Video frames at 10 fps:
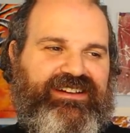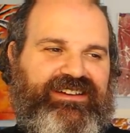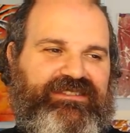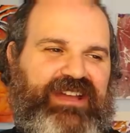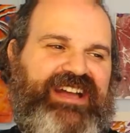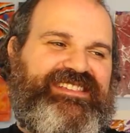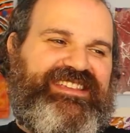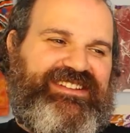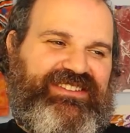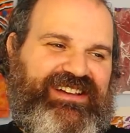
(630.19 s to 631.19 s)
Uh, I
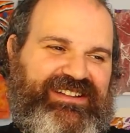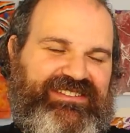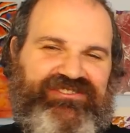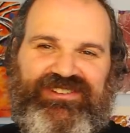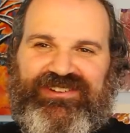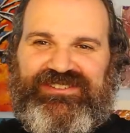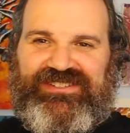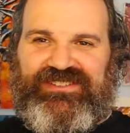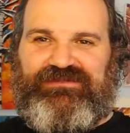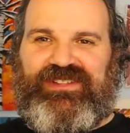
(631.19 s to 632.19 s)
see it a lot in Jerry
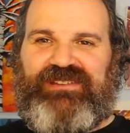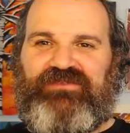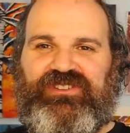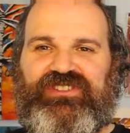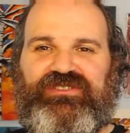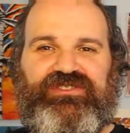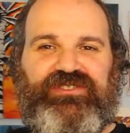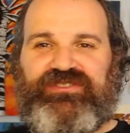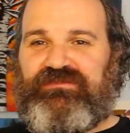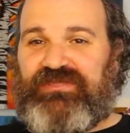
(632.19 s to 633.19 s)
Garcia's playing, but you can do
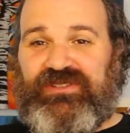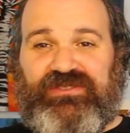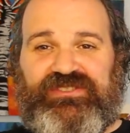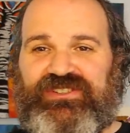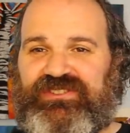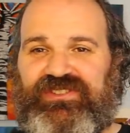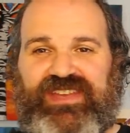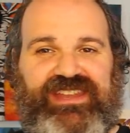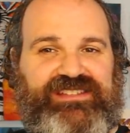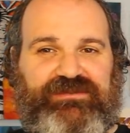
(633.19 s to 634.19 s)
this in the blues, you can do this
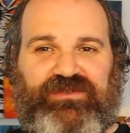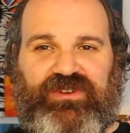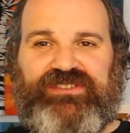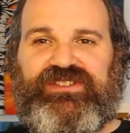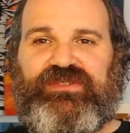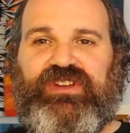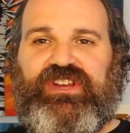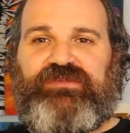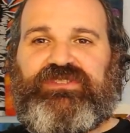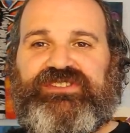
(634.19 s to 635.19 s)
anytime you want to.
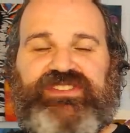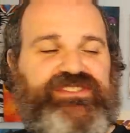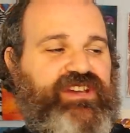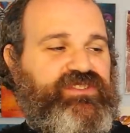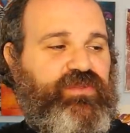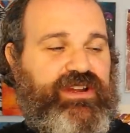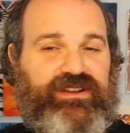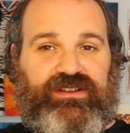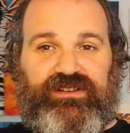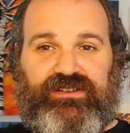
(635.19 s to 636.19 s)
let's discuss where
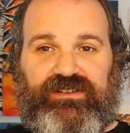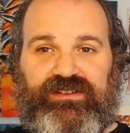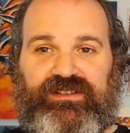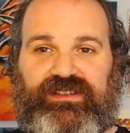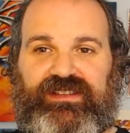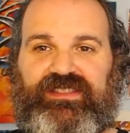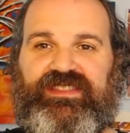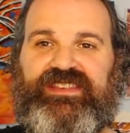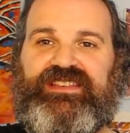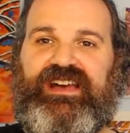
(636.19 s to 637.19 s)

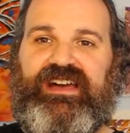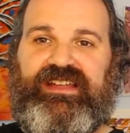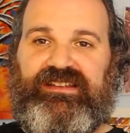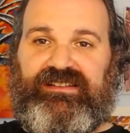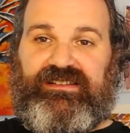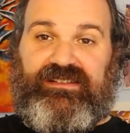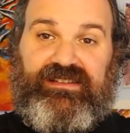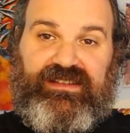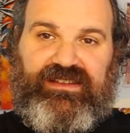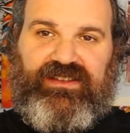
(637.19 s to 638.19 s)
this guy
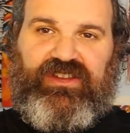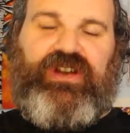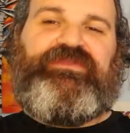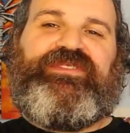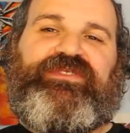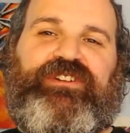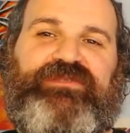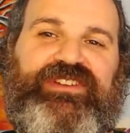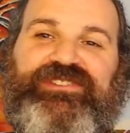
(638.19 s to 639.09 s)
comes from.